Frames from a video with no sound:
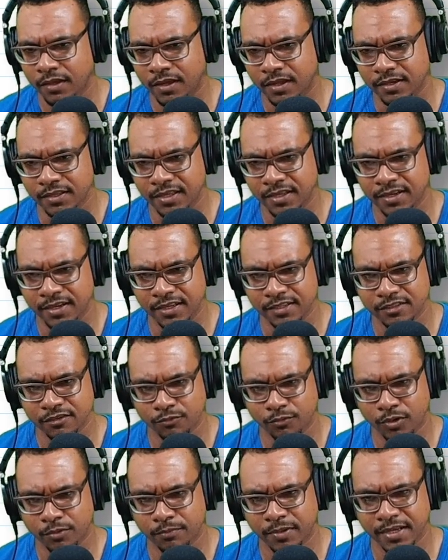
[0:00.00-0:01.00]
And here,
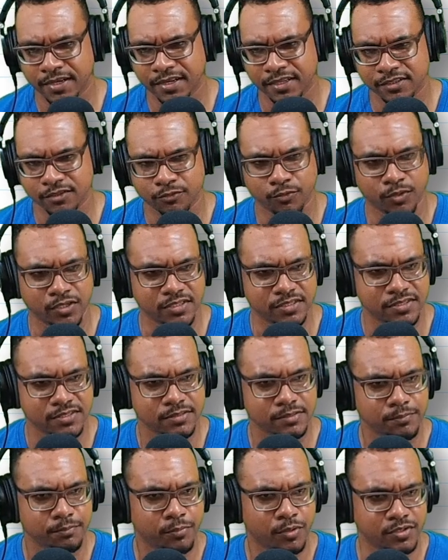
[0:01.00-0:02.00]
-1 by -1
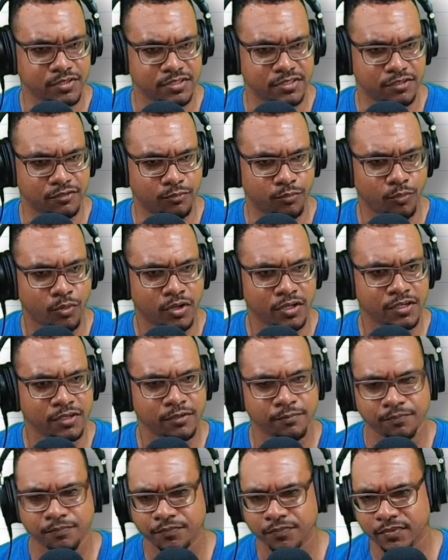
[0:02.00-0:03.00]
is
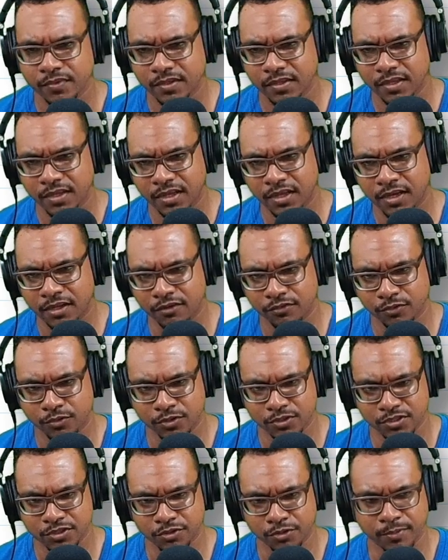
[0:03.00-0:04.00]
+1. And of
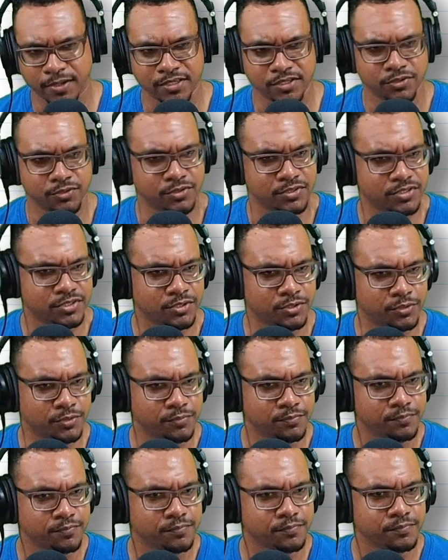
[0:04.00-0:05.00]
course, 0 by 0 is 0.